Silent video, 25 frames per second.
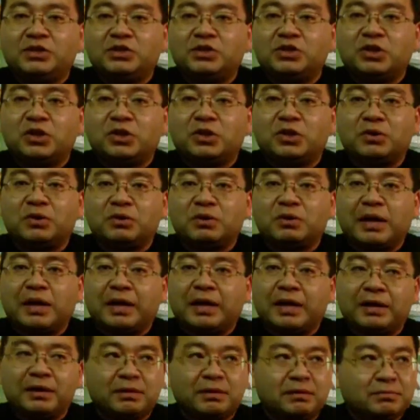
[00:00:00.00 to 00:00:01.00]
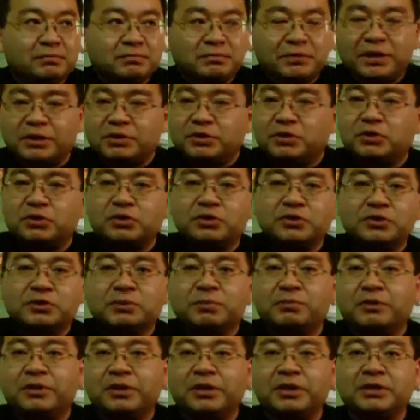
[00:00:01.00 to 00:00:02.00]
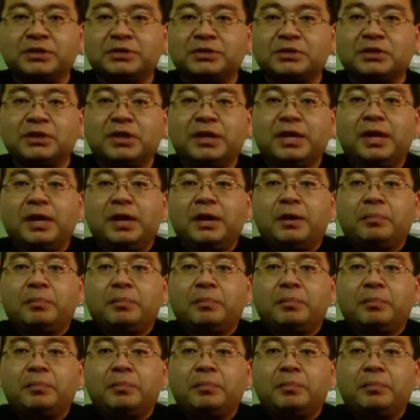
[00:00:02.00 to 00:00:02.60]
So I had to do some things,